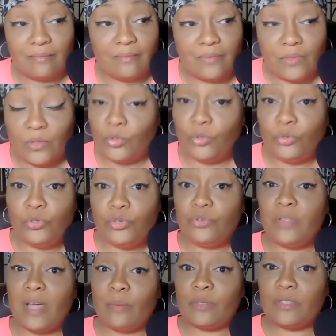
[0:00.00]
Who knew
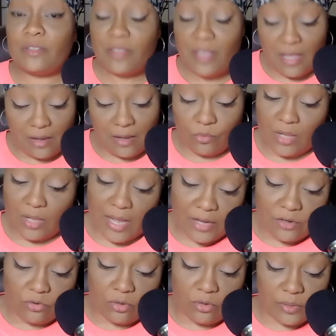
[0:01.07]
that was a thing? Well, I
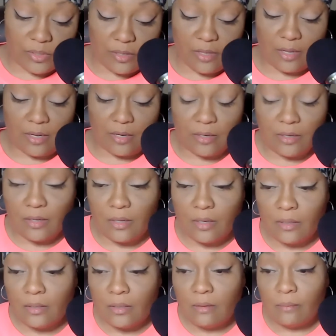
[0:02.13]
knew it was a thing.
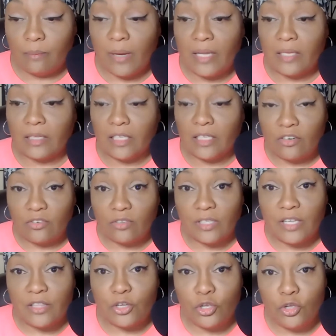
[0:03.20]
But literally
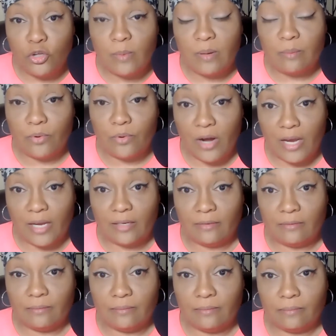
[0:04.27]
the human brain
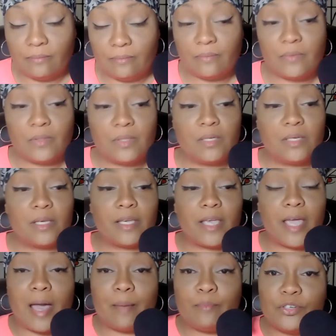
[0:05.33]

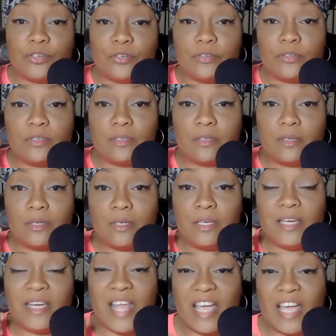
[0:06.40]
captures
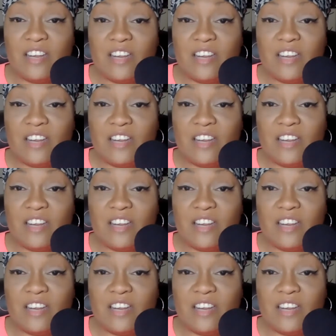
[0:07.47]
negative